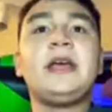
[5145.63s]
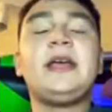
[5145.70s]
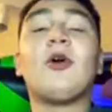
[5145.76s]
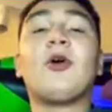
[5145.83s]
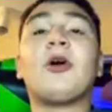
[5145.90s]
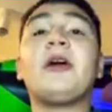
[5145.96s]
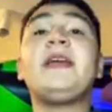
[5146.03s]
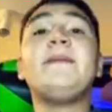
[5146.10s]

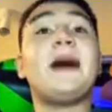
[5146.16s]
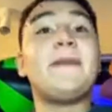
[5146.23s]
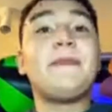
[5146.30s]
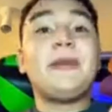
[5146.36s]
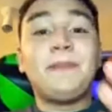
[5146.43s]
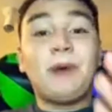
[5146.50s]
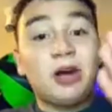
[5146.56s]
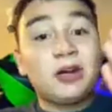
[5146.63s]
or he might
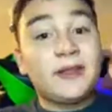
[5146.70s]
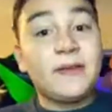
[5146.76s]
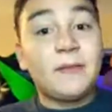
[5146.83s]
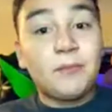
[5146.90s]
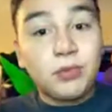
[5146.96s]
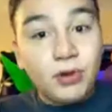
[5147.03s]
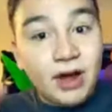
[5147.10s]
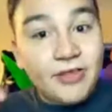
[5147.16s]
be part of the
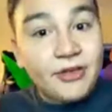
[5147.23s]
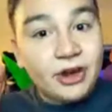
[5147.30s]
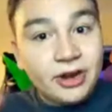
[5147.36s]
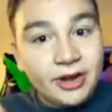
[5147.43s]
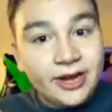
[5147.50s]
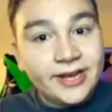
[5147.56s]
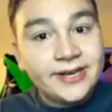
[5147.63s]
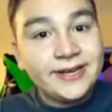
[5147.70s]

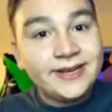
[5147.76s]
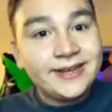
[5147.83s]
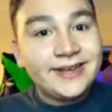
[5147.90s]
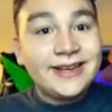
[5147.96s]
Brotherhood,